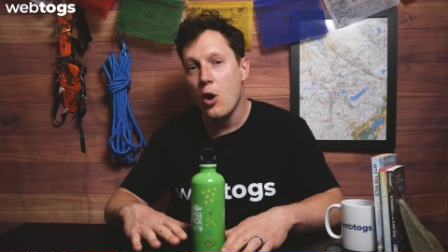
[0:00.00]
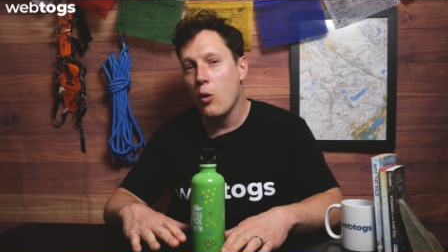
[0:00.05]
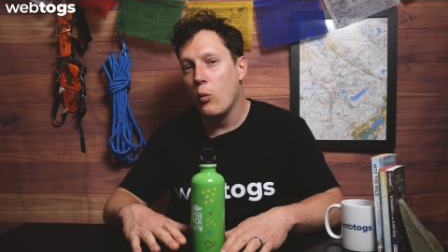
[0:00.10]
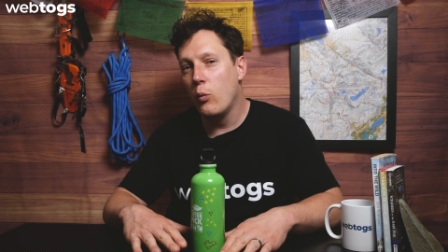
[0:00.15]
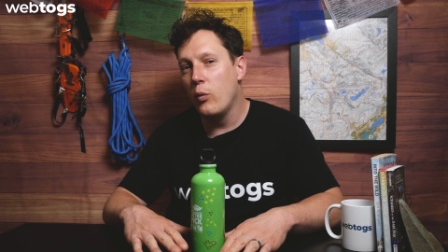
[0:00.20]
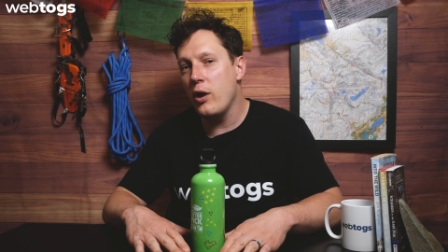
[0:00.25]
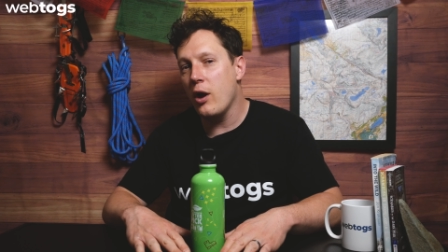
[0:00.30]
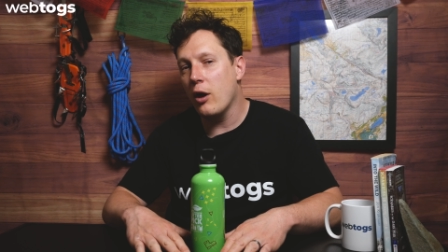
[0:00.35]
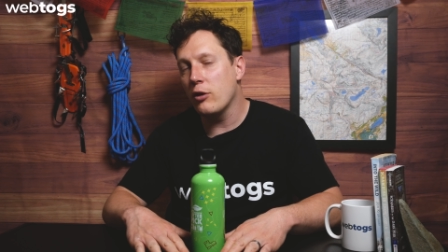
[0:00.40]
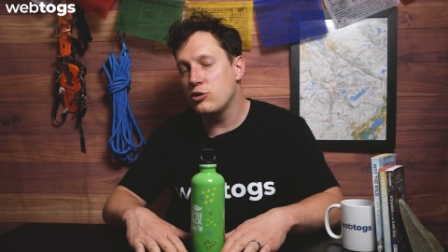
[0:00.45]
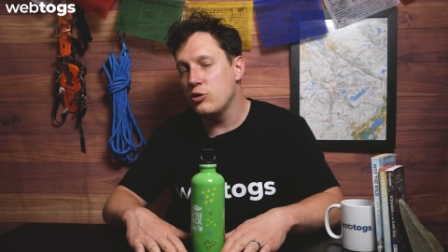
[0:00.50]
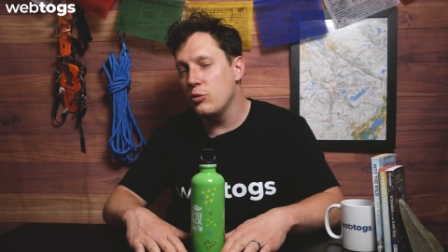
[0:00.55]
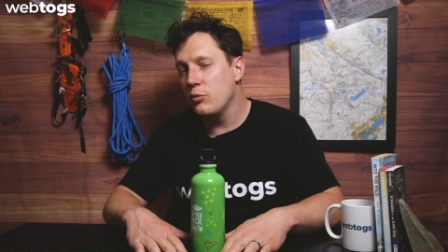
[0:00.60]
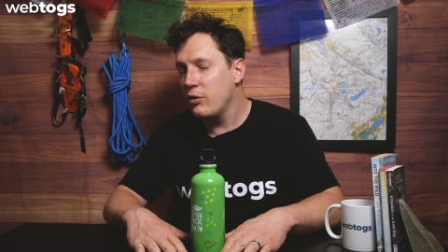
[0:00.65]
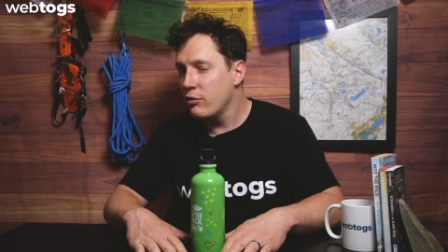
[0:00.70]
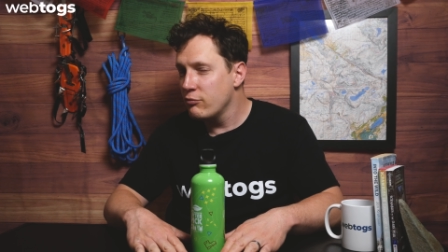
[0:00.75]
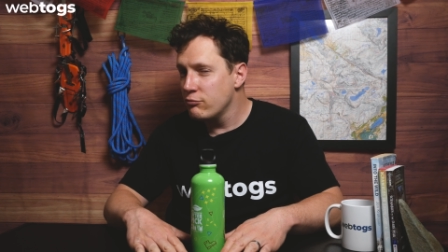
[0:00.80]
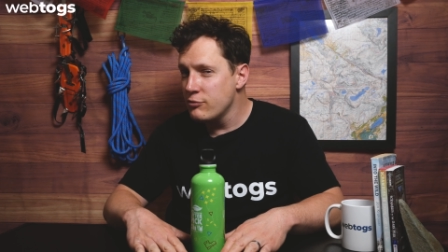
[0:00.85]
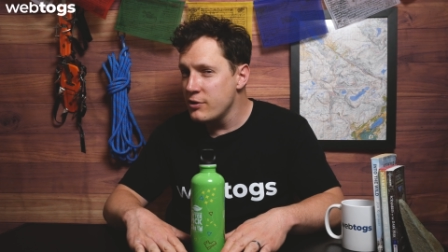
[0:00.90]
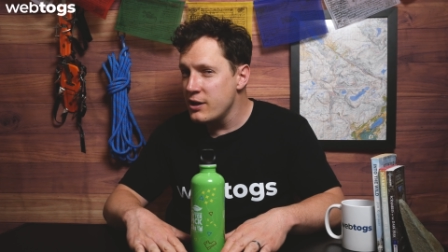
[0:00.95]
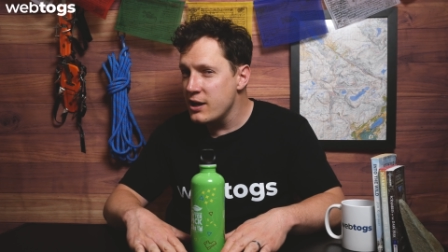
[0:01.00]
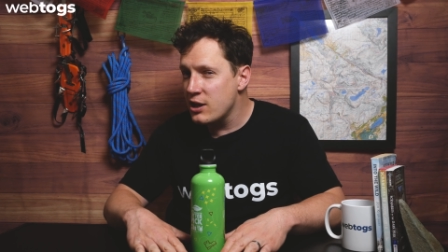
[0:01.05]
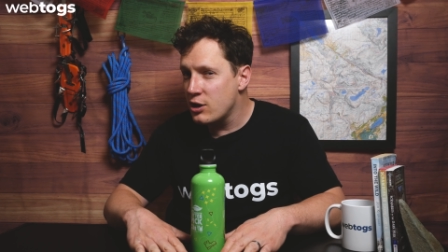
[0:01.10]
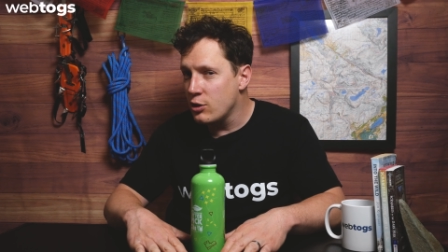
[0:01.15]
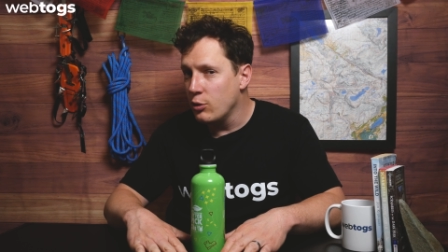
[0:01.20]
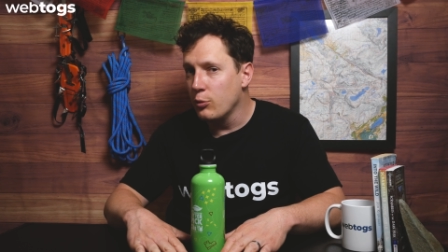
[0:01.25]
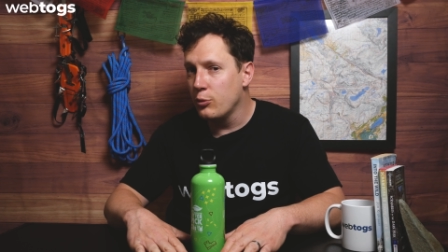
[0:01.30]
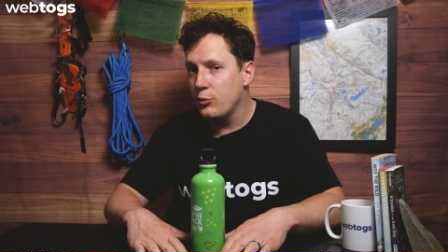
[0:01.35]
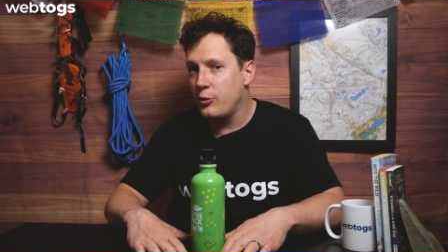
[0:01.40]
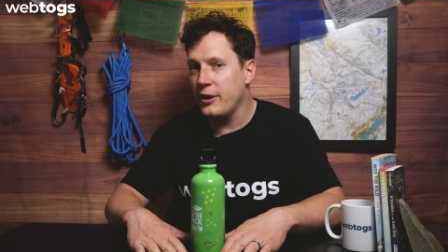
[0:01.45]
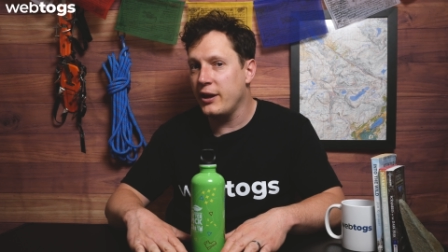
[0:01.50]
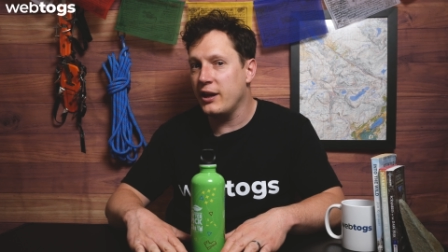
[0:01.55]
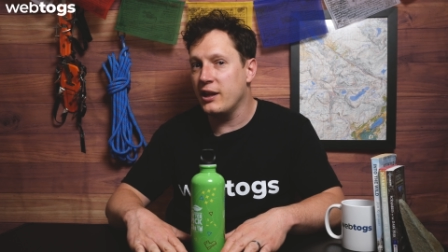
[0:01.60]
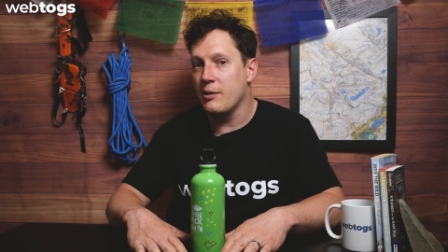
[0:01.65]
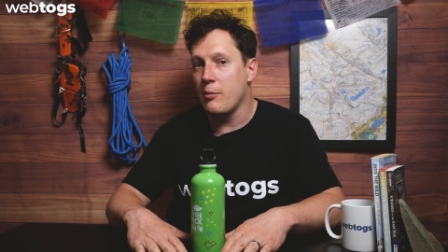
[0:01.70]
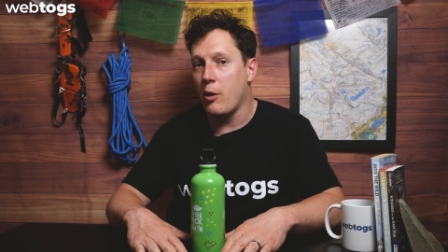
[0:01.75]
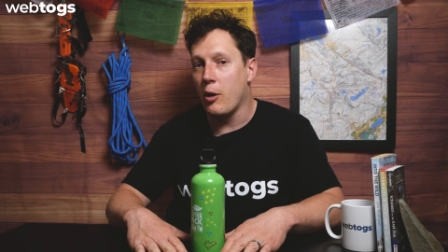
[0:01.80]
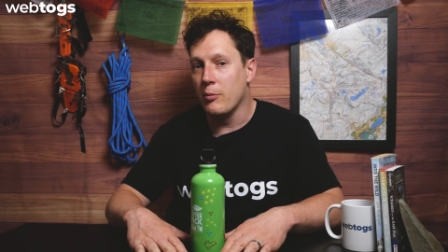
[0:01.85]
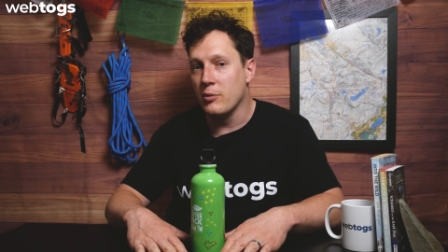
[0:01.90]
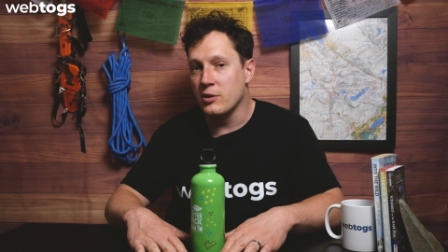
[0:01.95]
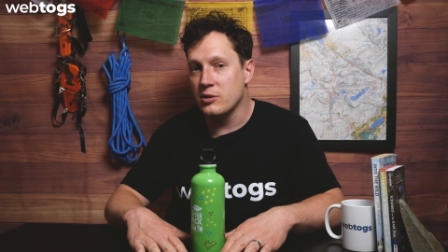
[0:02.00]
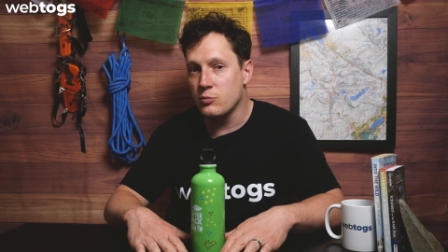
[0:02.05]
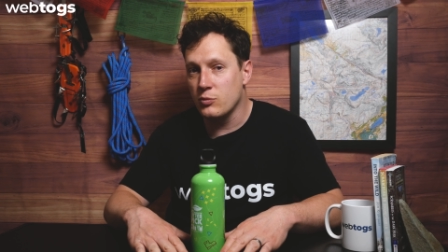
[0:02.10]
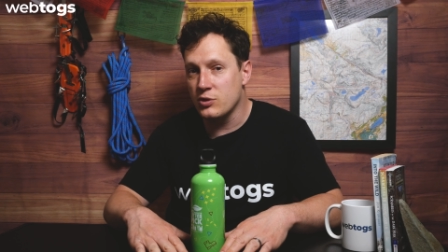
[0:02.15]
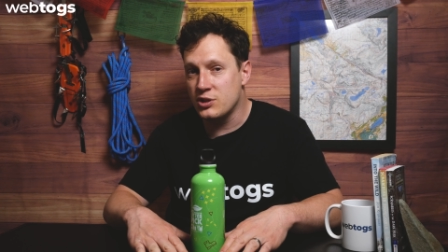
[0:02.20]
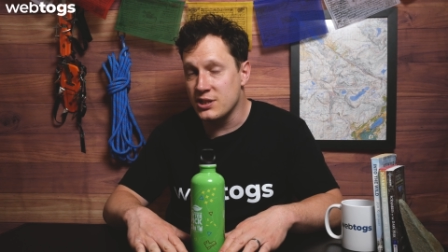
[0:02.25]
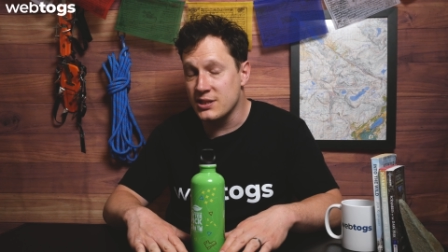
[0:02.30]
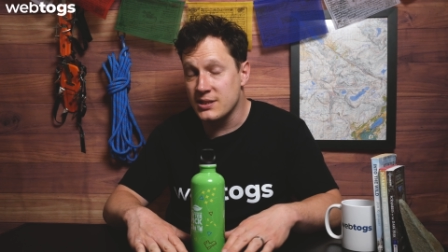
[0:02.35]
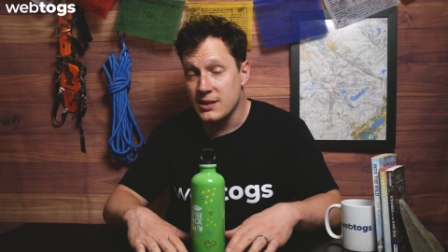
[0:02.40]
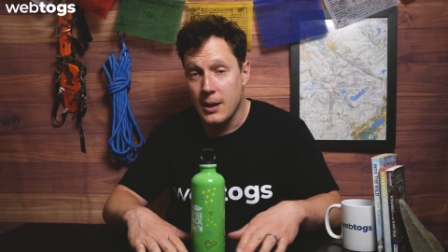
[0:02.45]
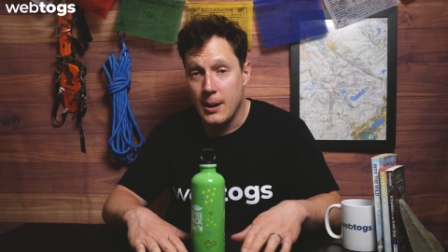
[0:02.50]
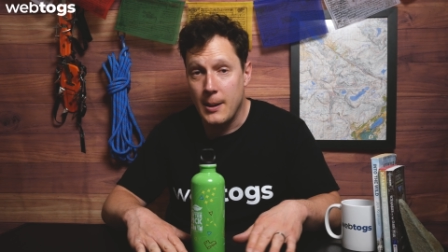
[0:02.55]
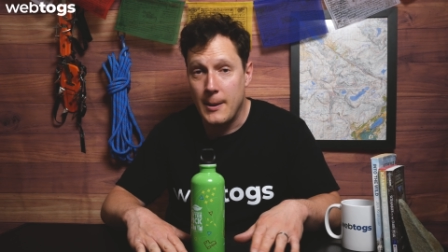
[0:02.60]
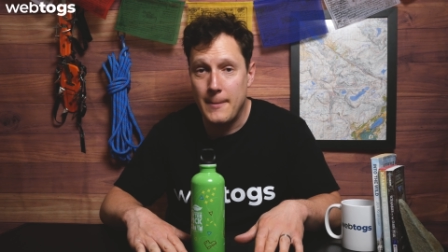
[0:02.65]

we are doing a really cool thing at the moment, which is